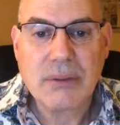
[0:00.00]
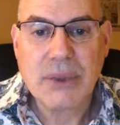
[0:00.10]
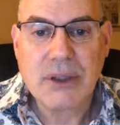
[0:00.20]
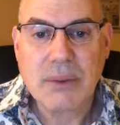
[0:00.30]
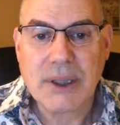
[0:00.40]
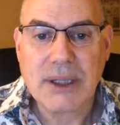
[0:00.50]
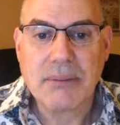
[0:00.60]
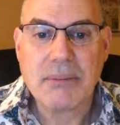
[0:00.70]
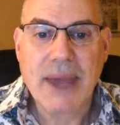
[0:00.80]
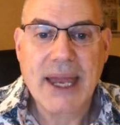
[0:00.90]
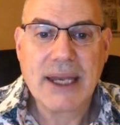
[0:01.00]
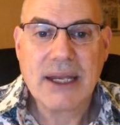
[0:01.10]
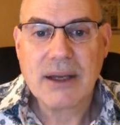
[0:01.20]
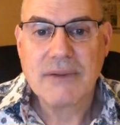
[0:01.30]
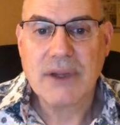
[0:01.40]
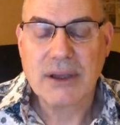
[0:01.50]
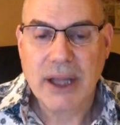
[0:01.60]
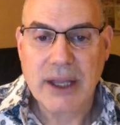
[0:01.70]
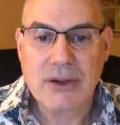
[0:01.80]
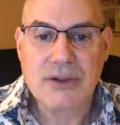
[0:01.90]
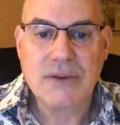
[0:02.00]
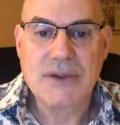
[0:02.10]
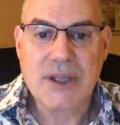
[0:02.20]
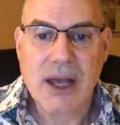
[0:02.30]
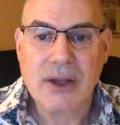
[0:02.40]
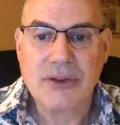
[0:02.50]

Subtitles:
between many of the layers of cells